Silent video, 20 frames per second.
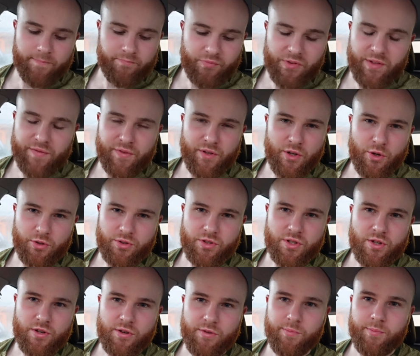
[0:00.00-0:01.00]
if you're not
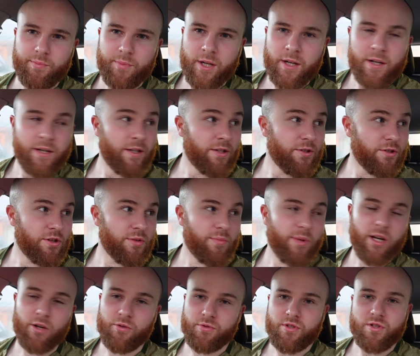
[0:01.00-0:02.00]
too
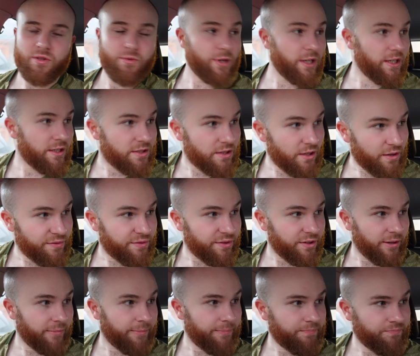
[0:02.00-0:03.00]
big on sweet stuff,
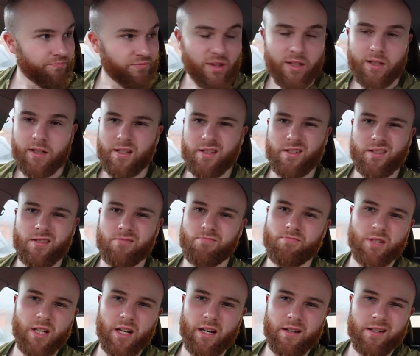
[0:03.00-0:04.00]
it's
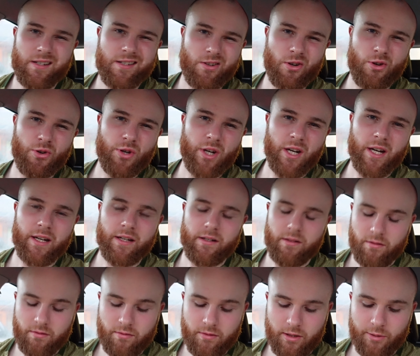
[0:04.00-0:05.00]
okay.
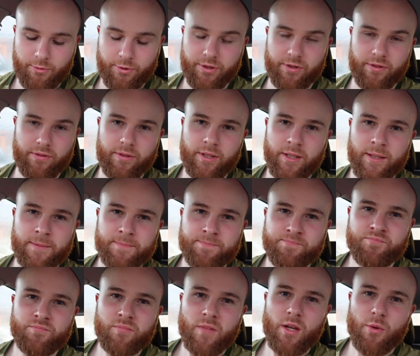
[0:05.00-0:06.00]
I
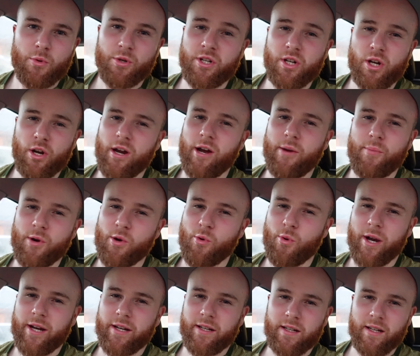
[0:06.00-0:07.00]
wouldn't go out my
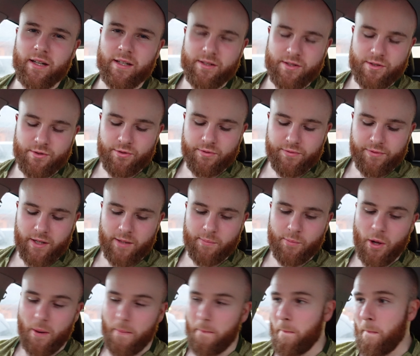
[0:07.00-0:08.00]
way to get it, sort of thing.
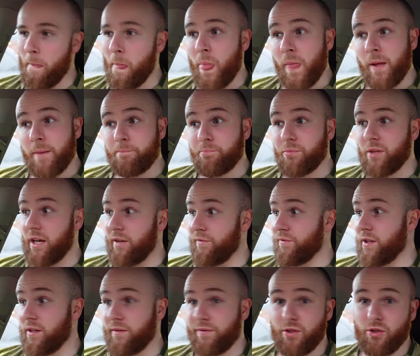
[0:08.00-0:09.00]
But yeah,
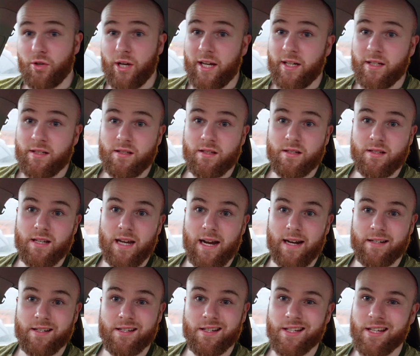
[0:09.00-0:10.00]
if you head into
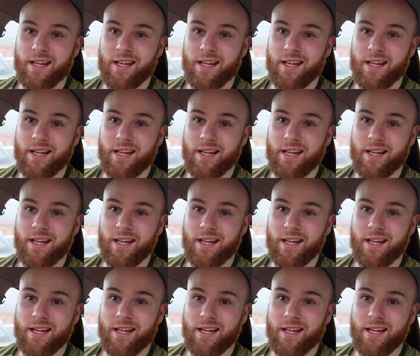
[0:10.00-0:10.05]
Zaxx,